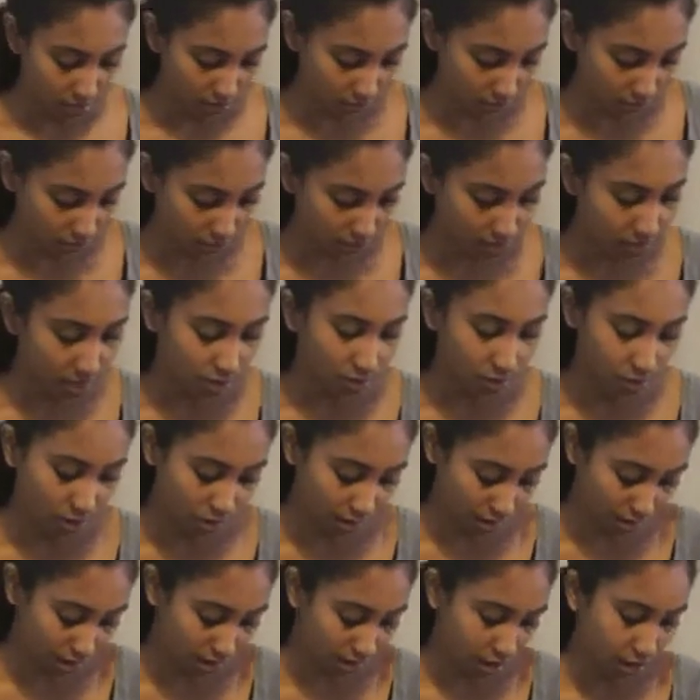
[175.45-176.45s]
Baby will
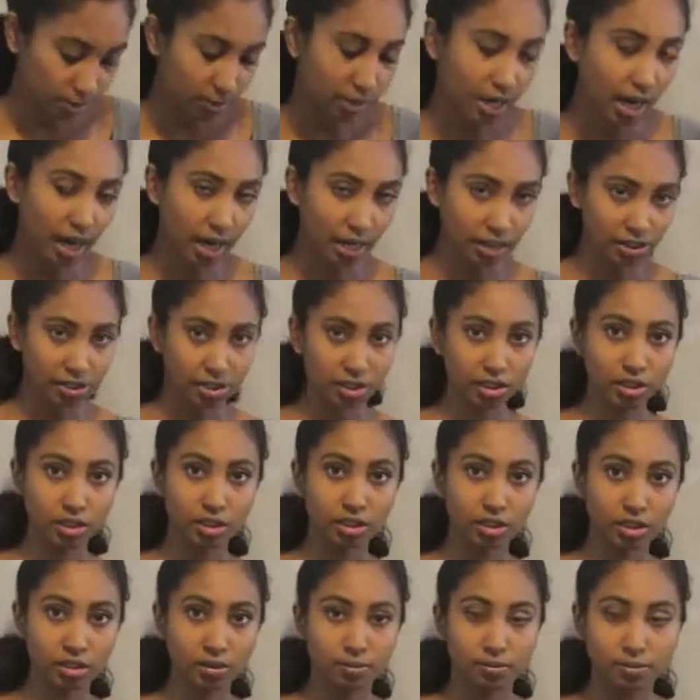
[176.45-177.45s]
actually be arching
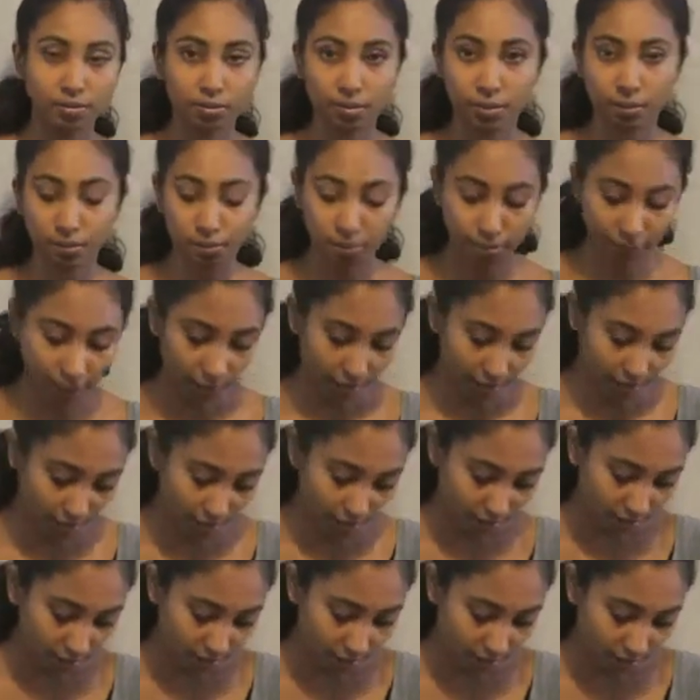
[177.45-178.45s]
the back
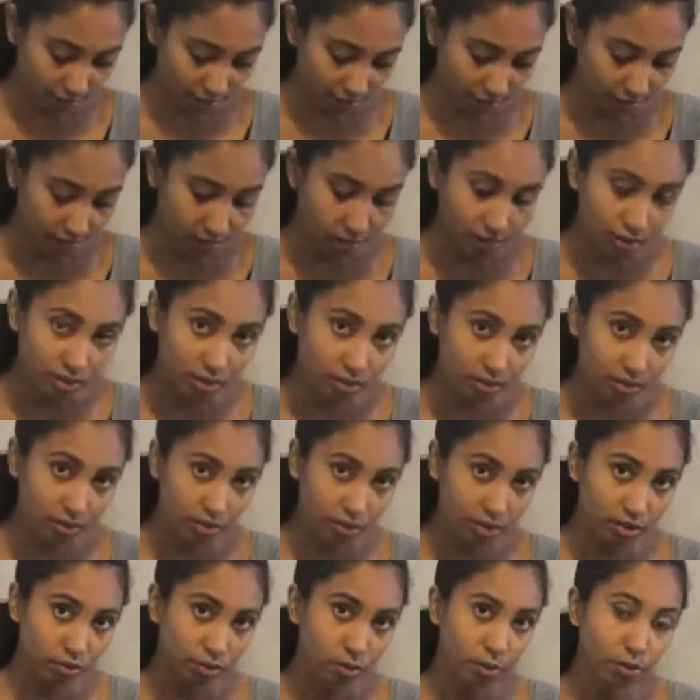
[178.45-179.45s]
like this
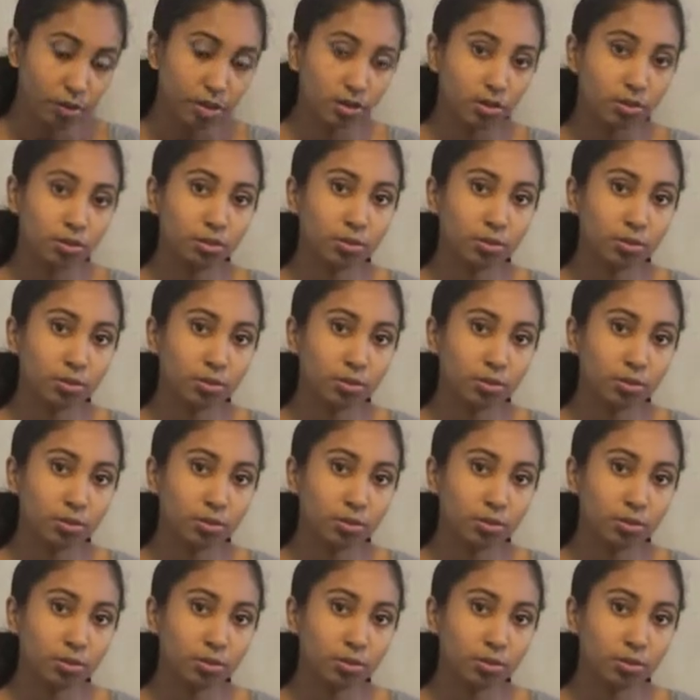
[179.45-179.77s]
if we were to